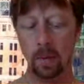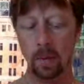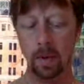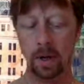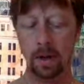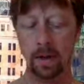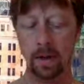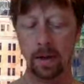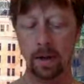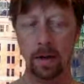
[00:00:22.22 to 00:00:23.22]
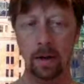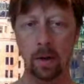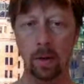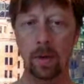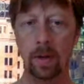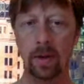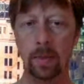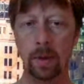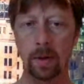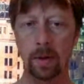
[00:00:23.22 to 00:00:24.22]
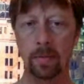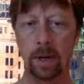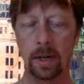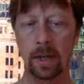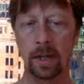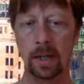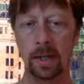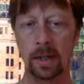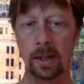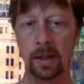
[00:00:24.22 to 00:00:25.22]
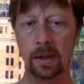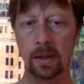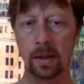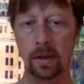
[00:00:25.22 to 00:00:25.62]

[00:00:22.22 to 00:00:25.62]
with your recent book, and